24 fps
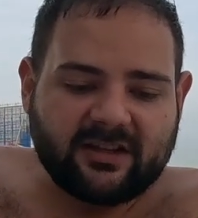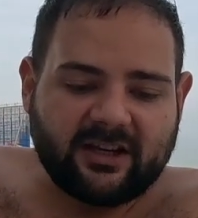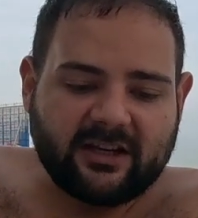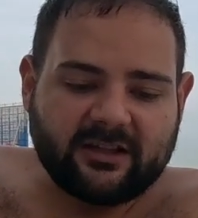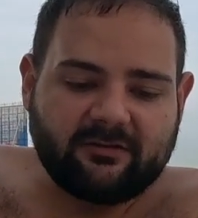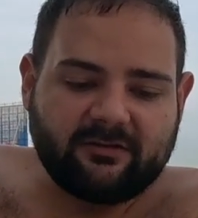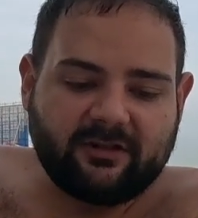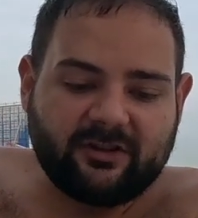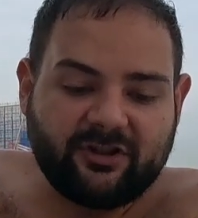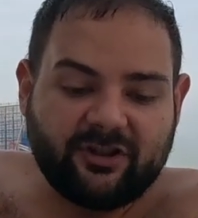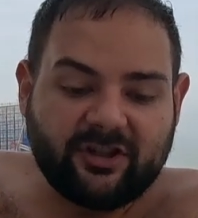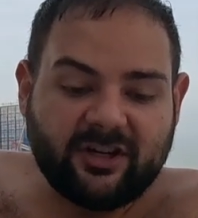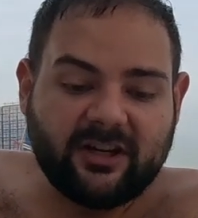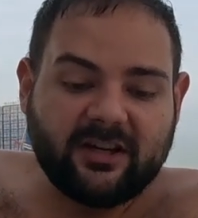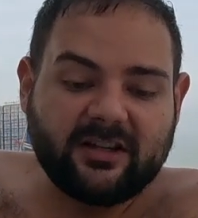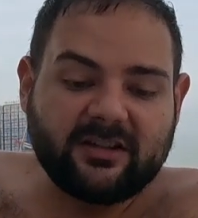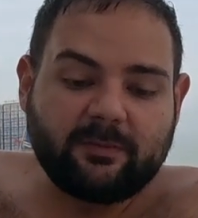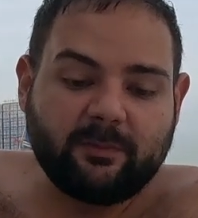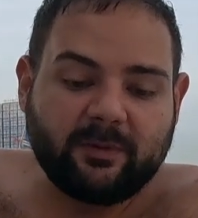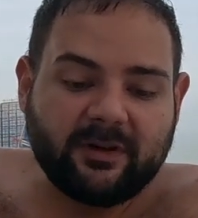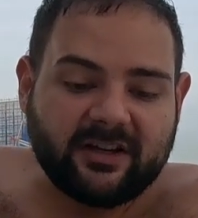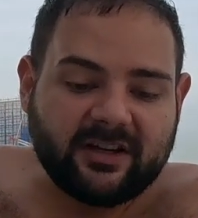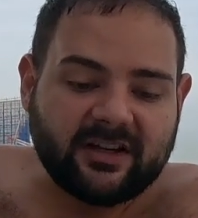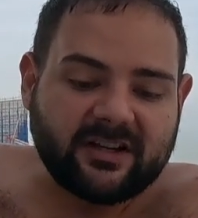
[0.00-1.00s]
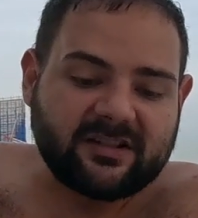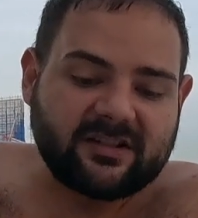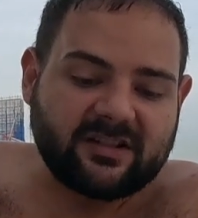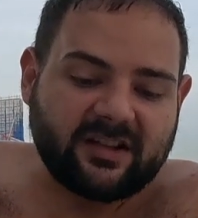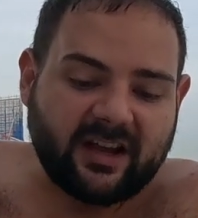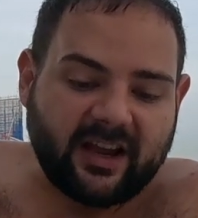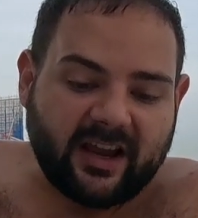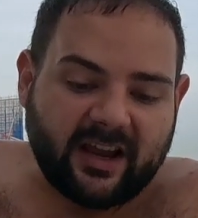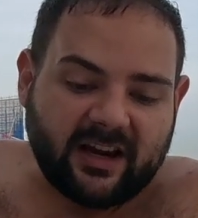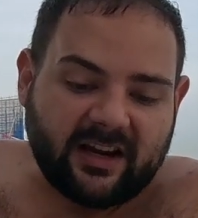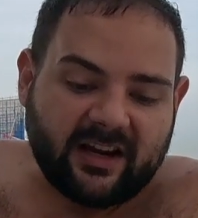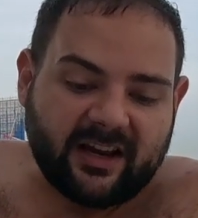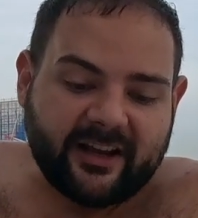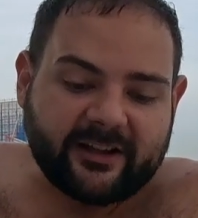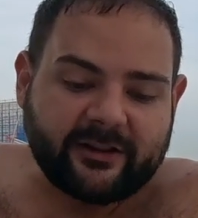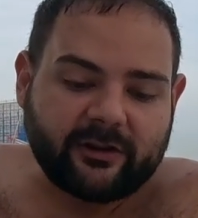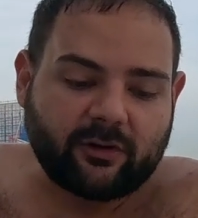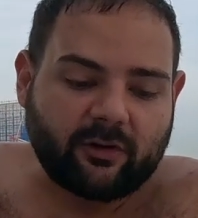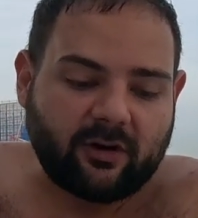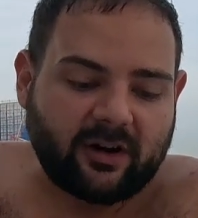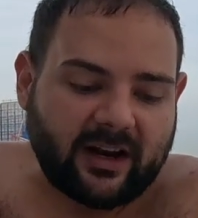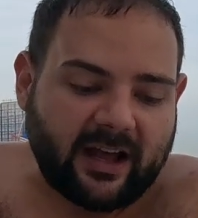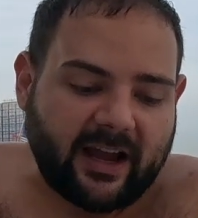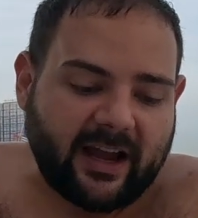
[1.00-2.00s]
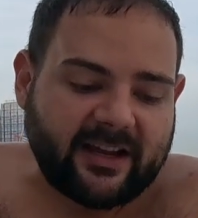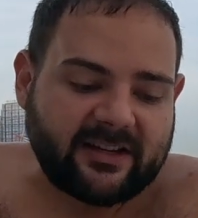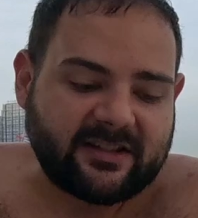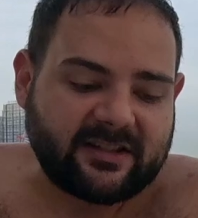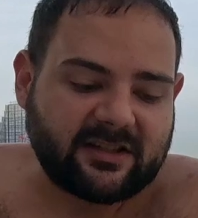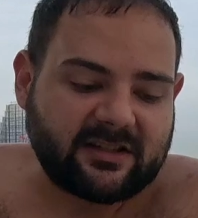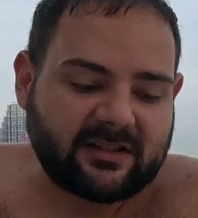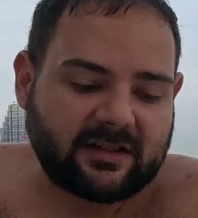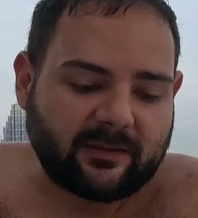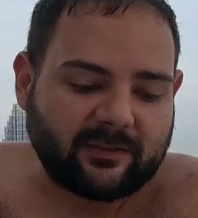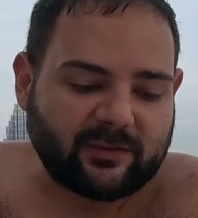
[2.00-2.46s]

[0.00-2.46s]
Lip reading: SVGs, because the electrolysis